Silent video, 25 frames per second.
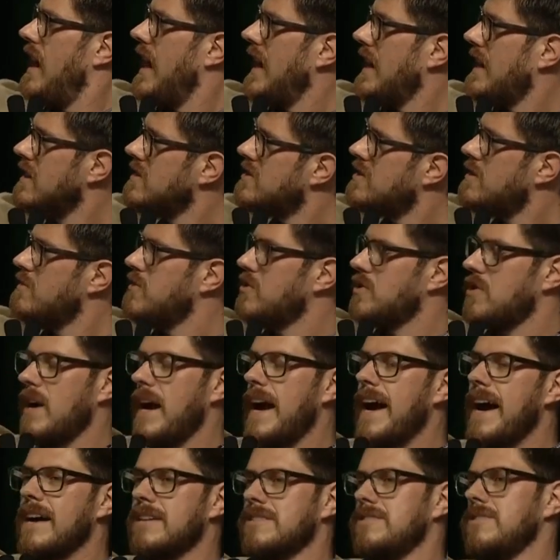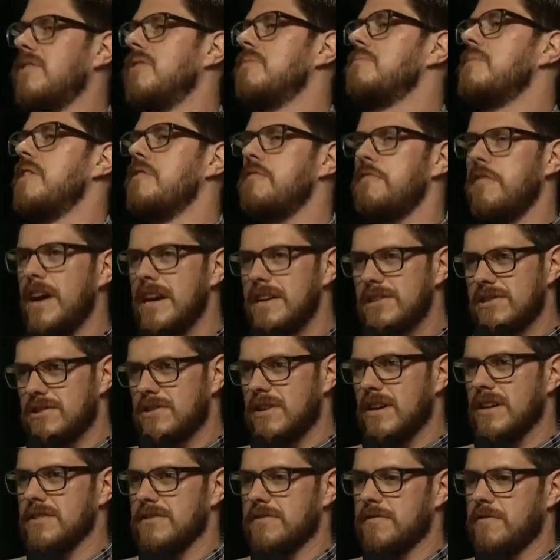I can subtract all my face
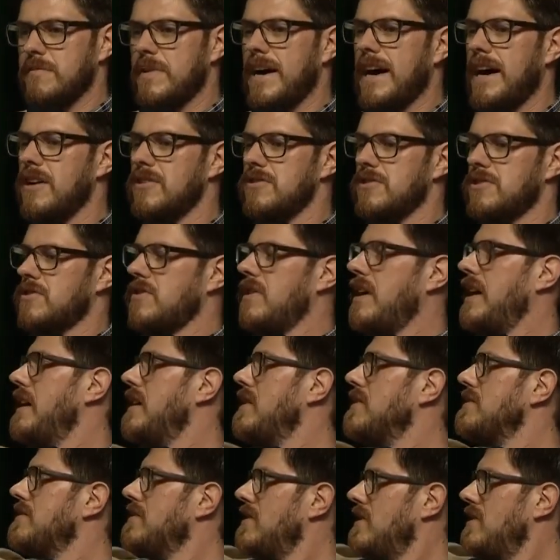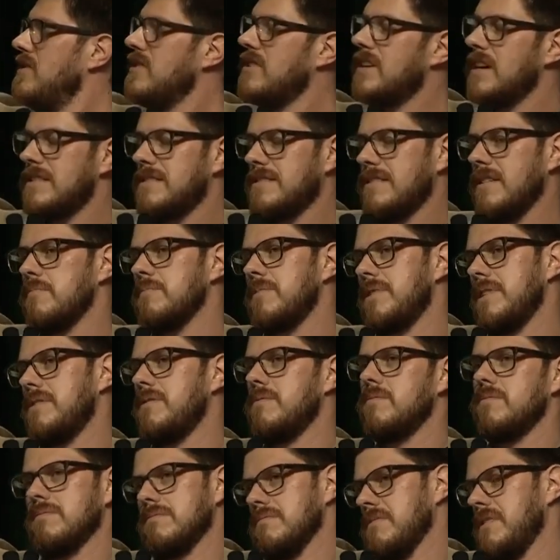trials from house trials, and you get
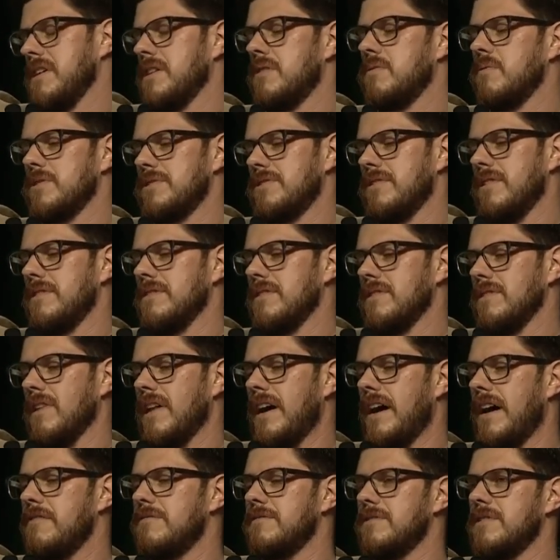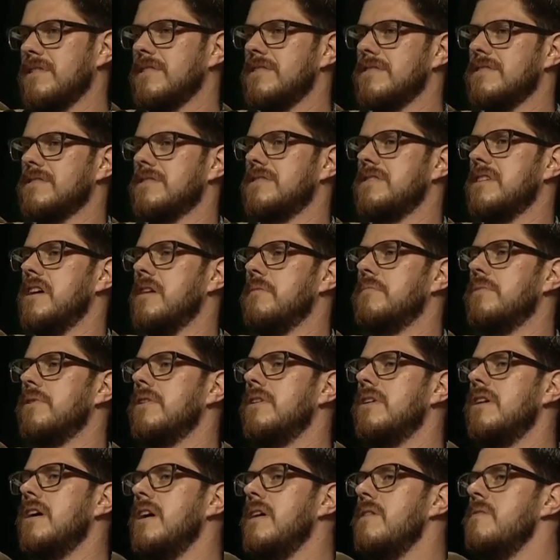something like what's on the left in this
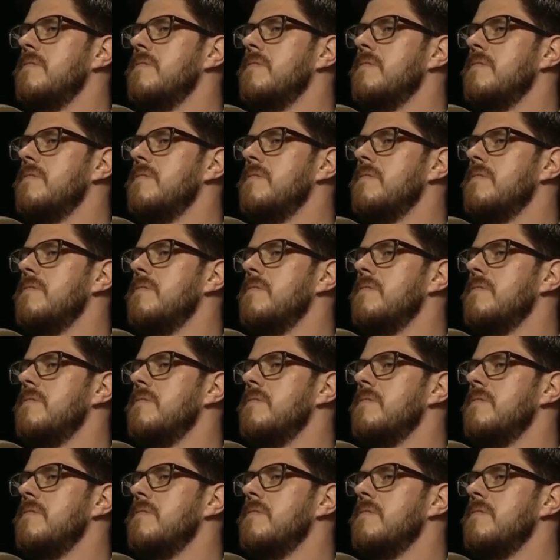example.